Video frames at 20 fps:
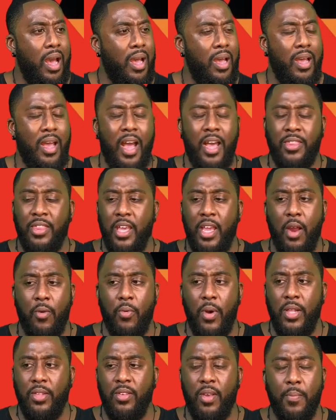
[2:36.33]
I think I
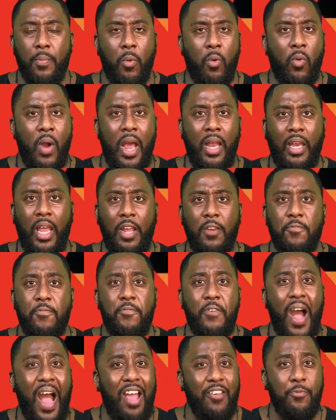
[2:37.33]
read something around
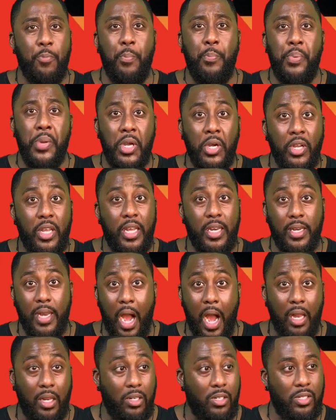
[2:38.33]
like $5 billion,
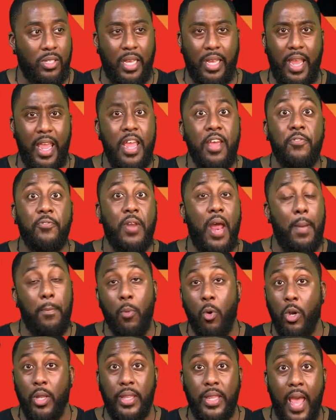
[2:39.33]
like if not
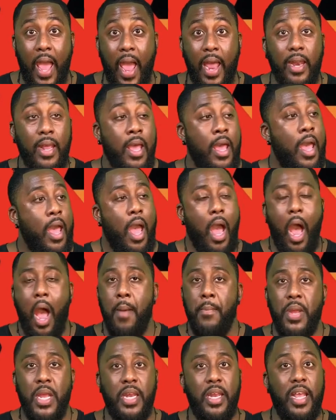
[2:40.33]
more than that.
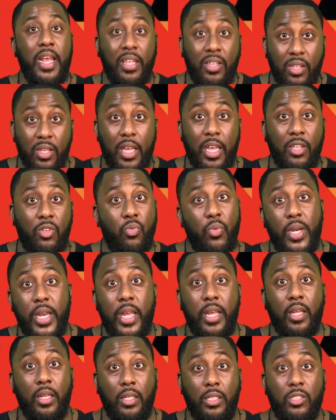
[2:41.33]
I mean, it's it's
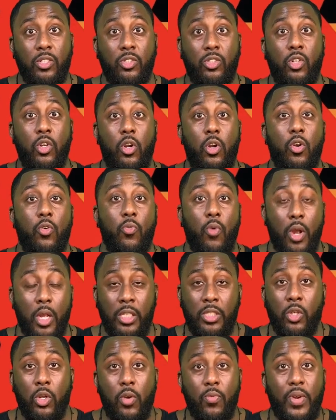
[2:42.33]
ridiculous. It's on a,
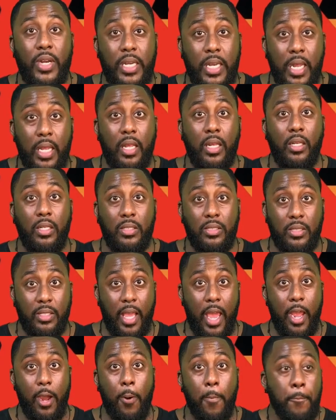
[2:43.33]
it's on a ridiculous
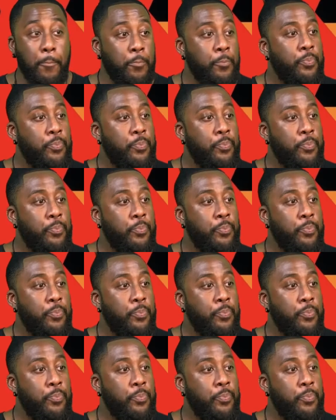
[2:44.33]
scale.